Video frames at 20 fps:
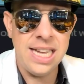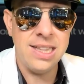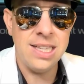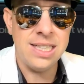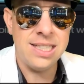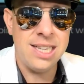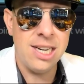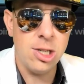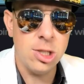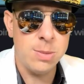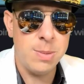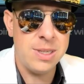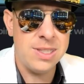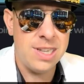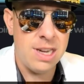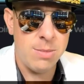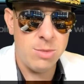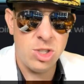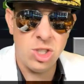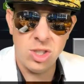and the tear space
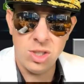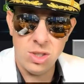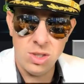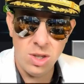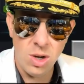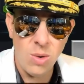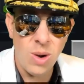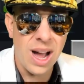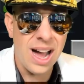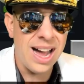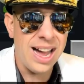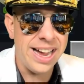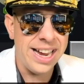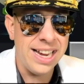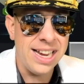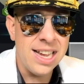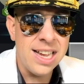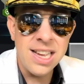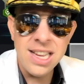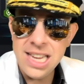damage is so
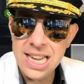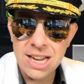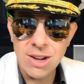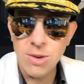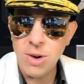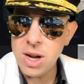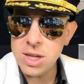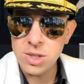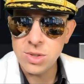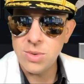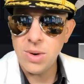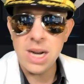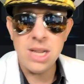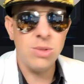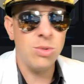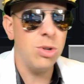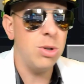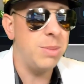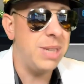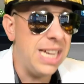high, he crushed right
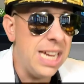through me.